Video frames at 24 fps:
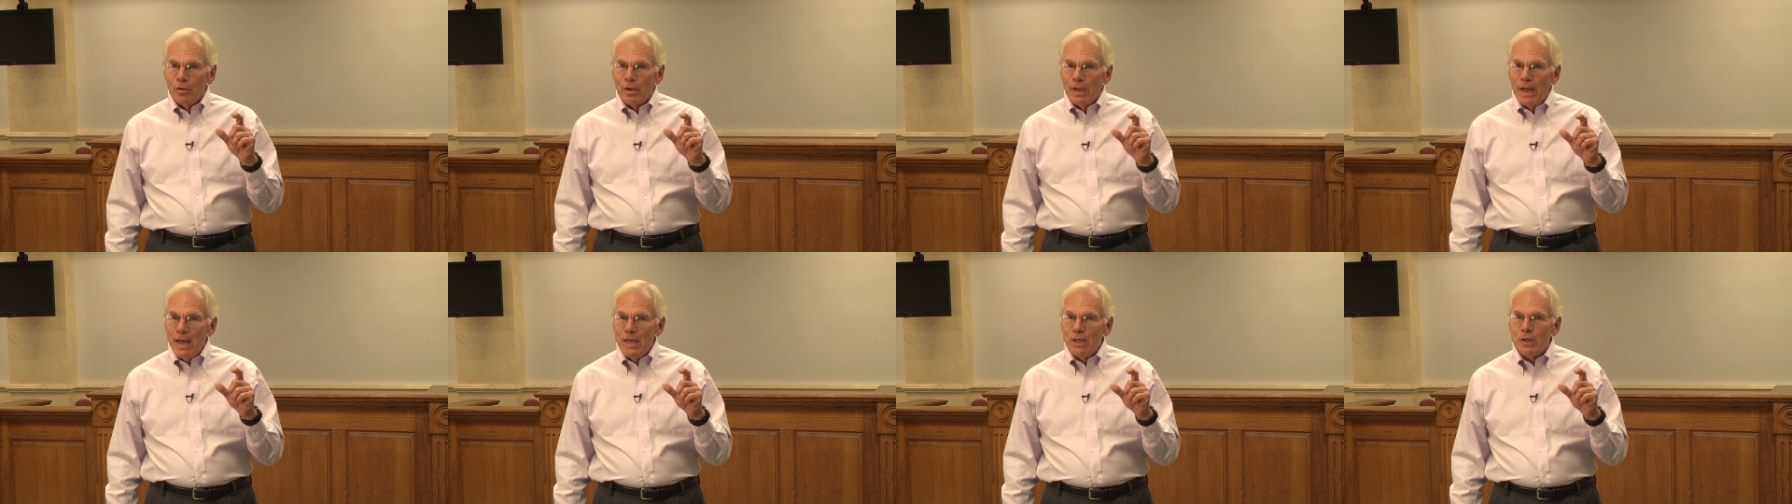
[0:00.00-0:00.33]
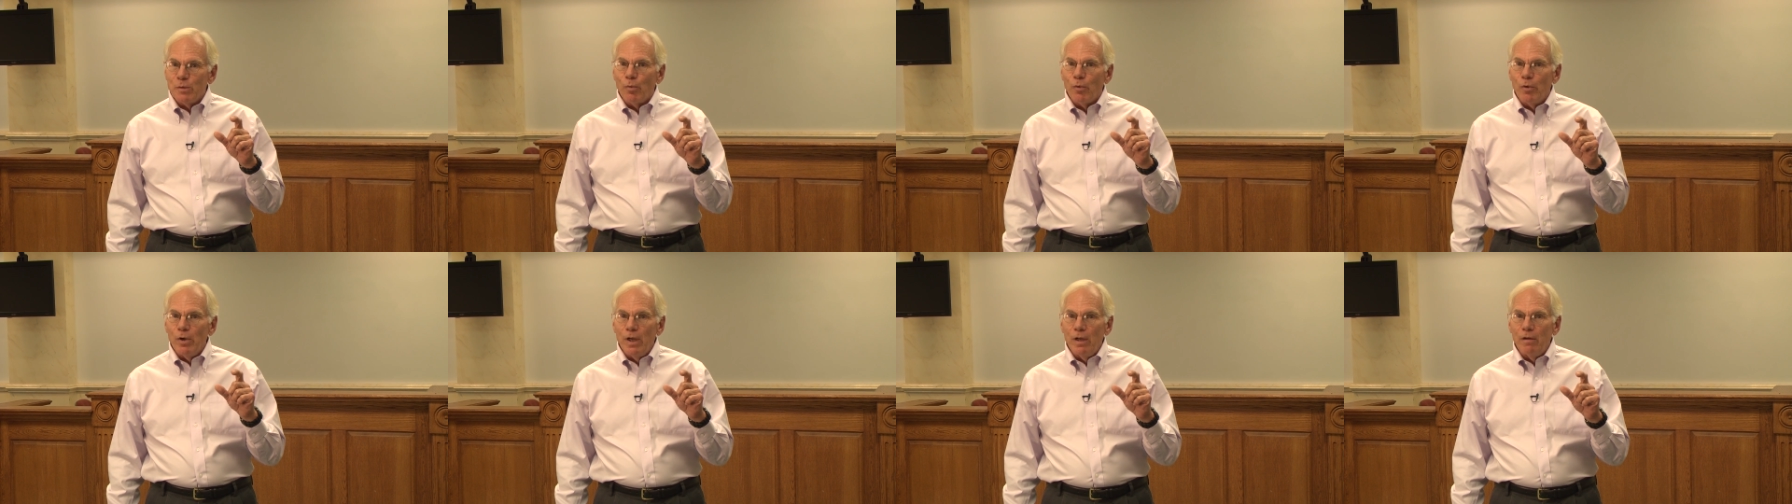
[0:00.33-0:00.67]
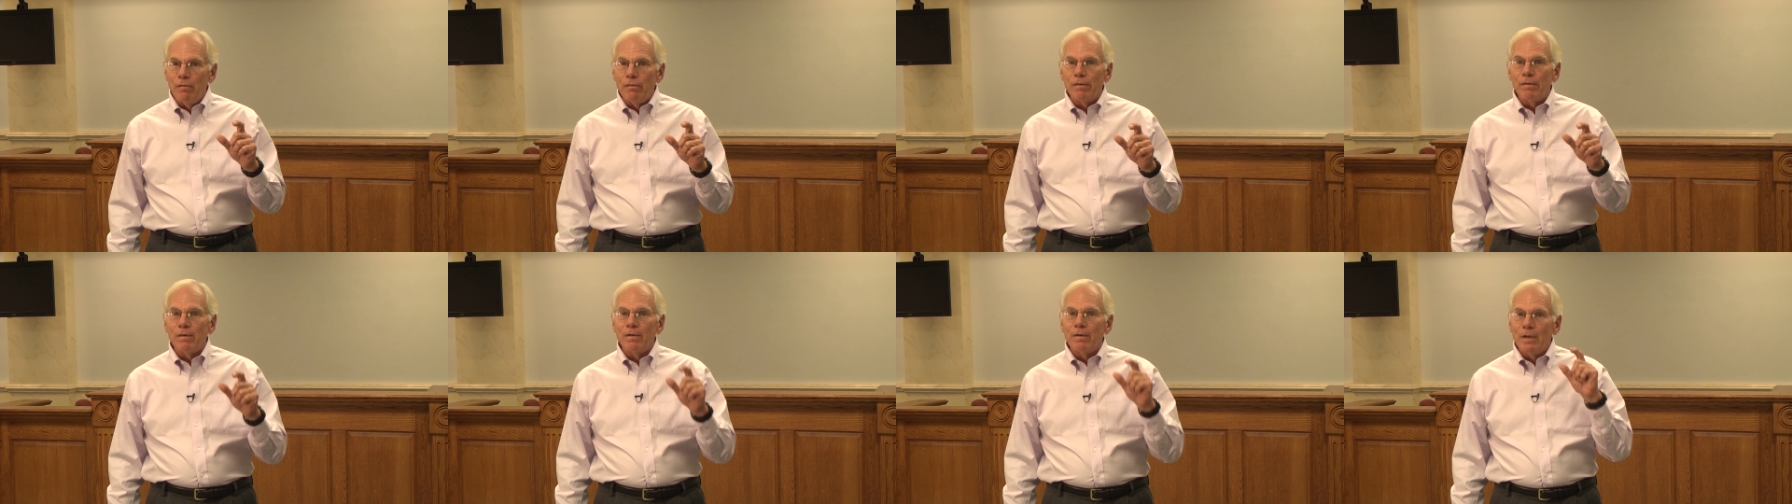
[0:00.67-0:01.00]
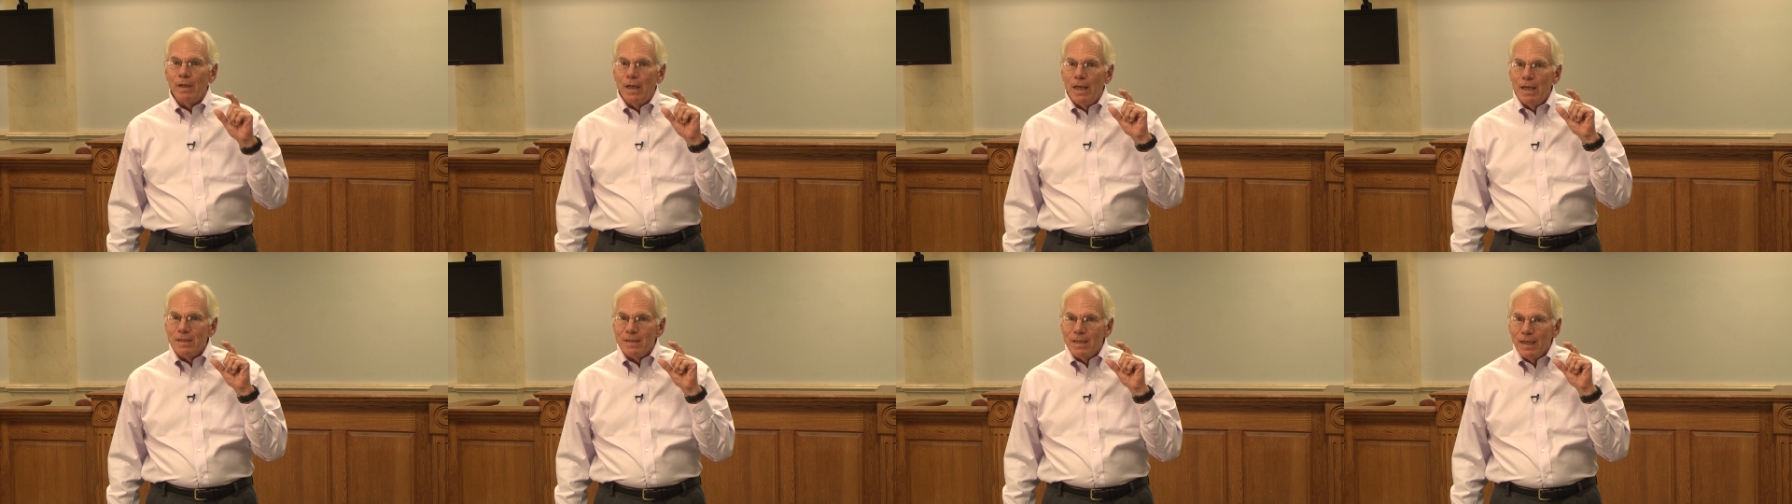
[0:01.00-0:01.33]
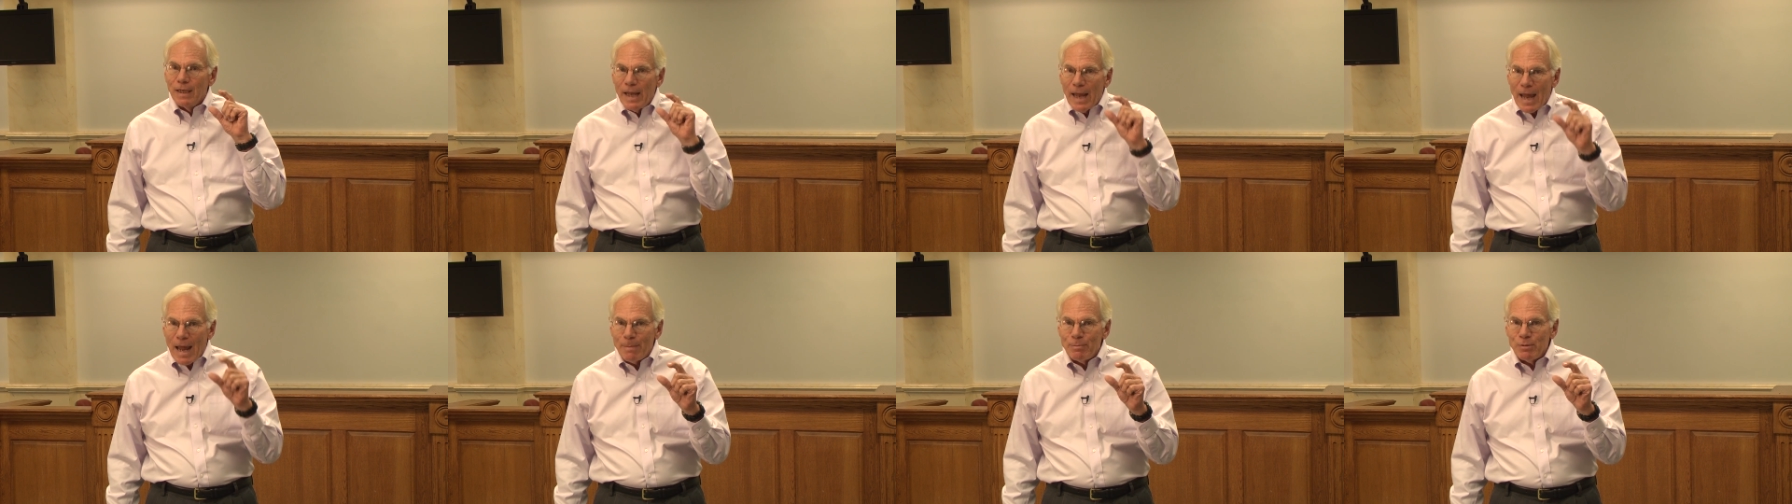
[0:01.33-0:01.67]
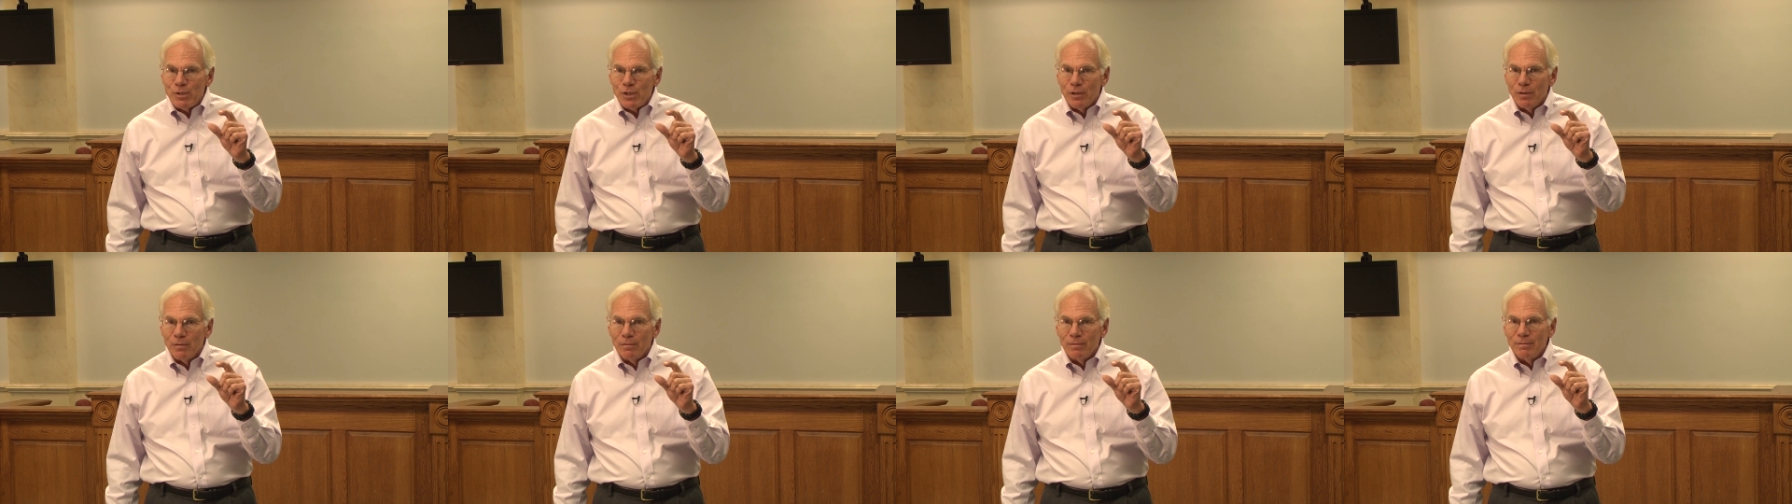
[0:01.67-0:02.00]
case brief is the
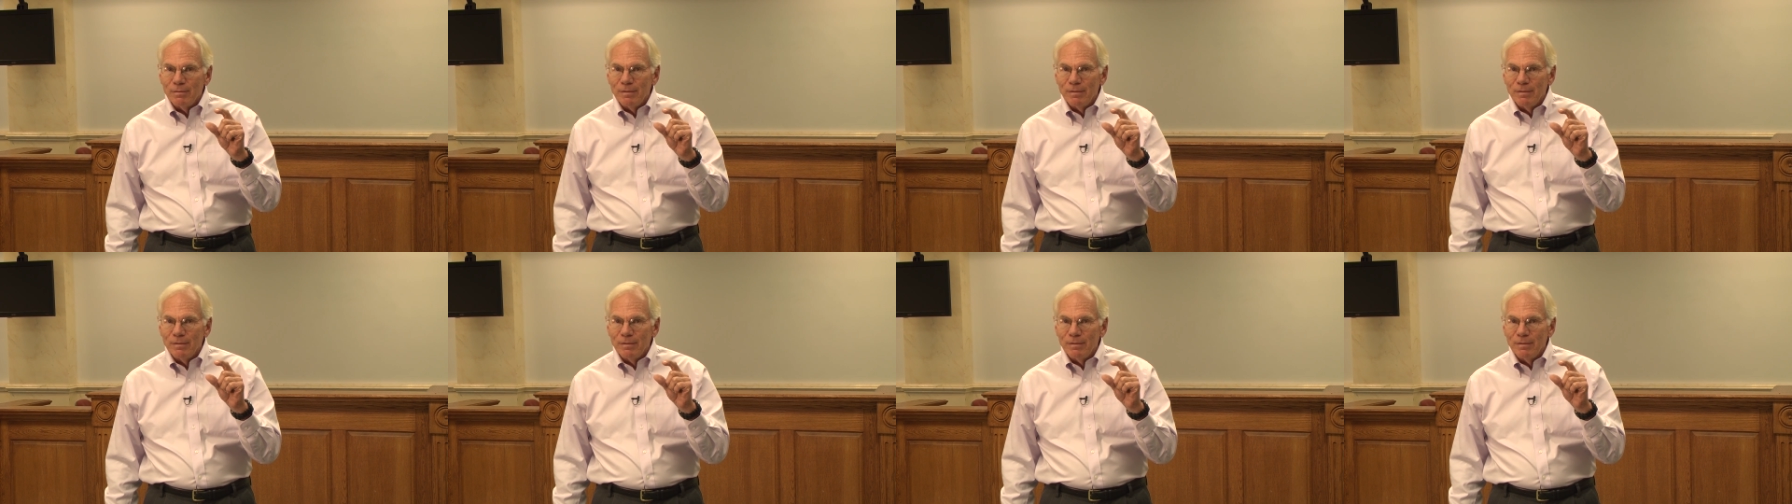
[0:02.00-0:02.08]
caption.